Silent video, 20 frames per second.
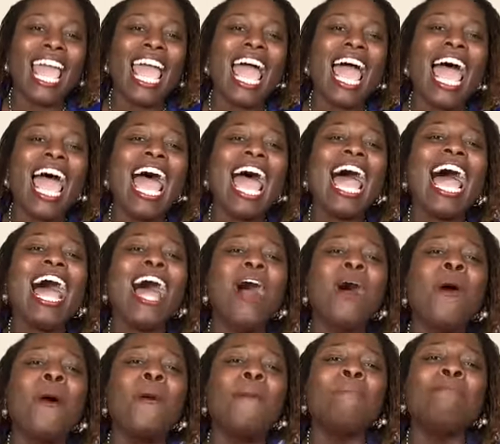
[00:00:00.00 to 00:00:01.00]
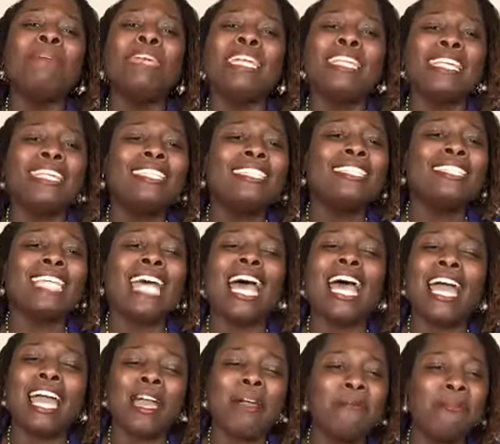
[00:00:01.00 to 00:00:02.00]
How many
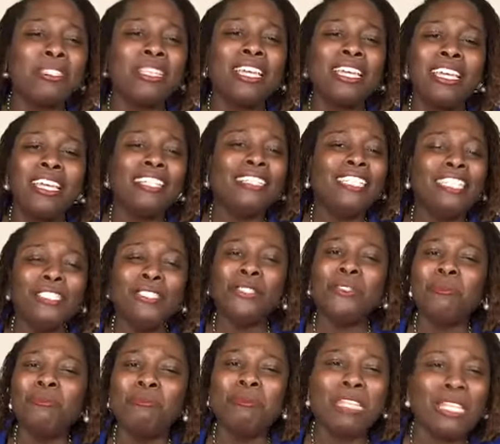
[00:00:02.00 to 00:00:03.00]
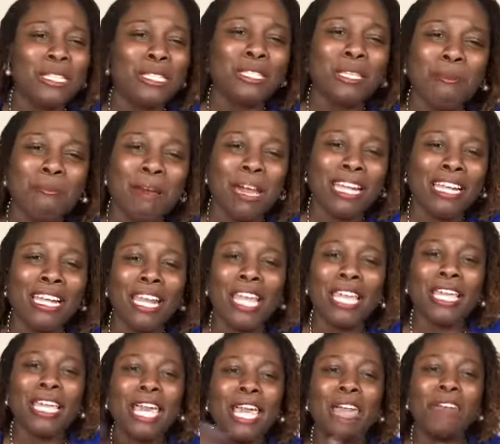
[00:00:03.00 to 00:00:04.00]
times did you meet somebody and they
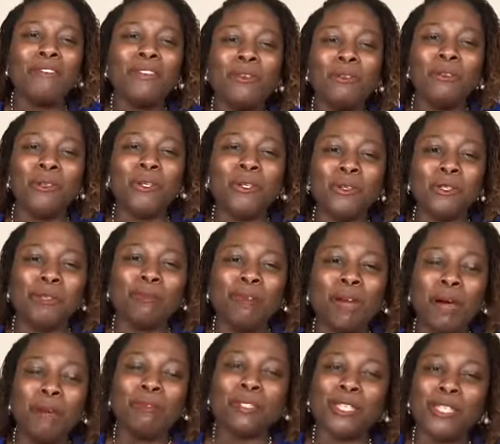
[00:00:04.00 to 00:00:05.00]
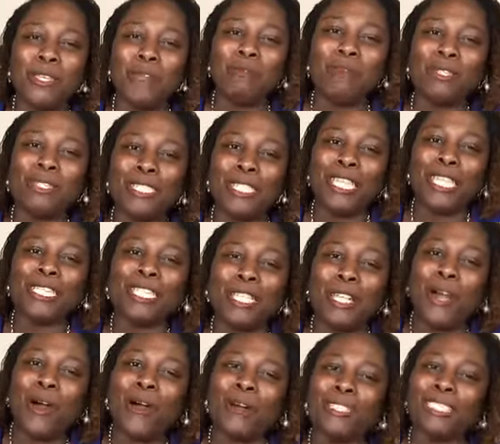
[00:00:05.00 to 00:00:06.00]
gave you goosebumps and you were tingling
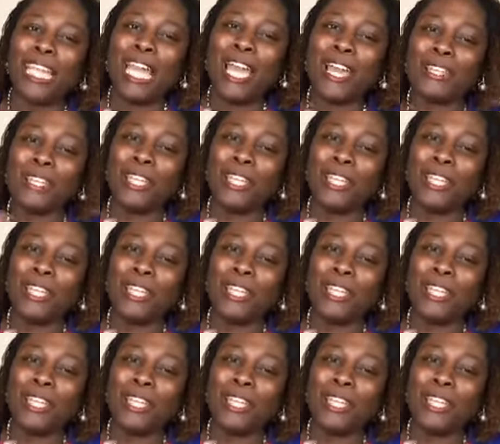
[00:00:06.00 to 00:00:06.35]
all down